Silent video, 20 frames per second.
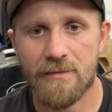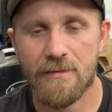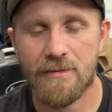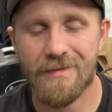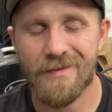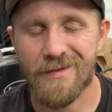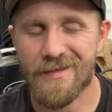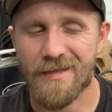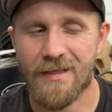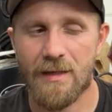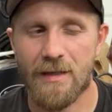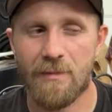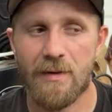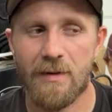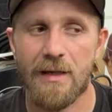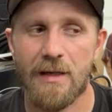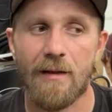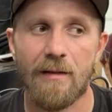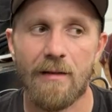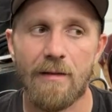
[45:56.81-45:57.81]
So it's gonna
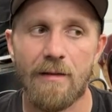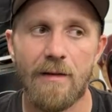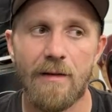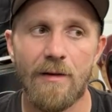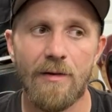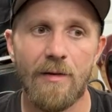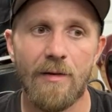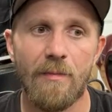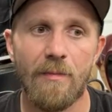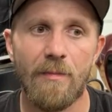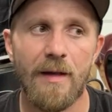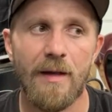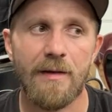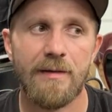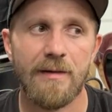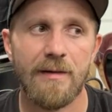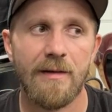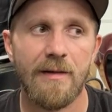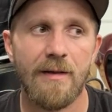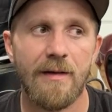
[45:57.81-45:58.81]
be a little
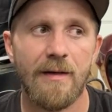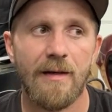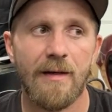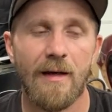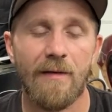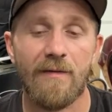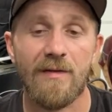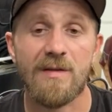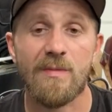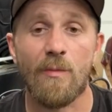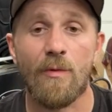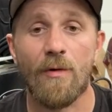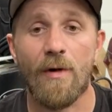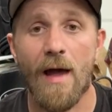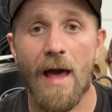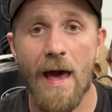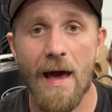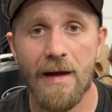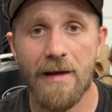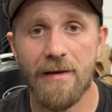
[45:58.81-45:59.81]
bit, if it's more
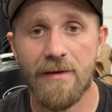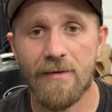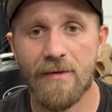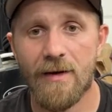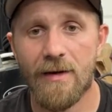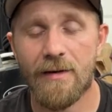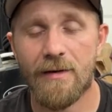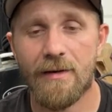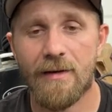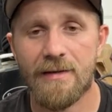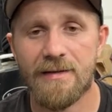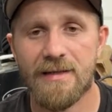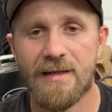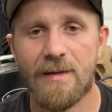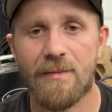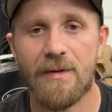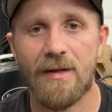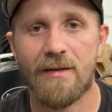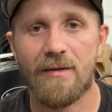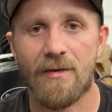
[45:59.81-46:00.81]
accurate, it's gonna
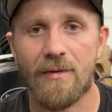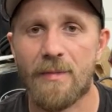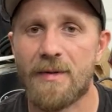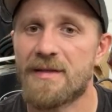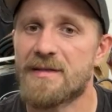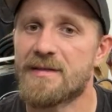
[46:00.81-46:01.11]
be a little bit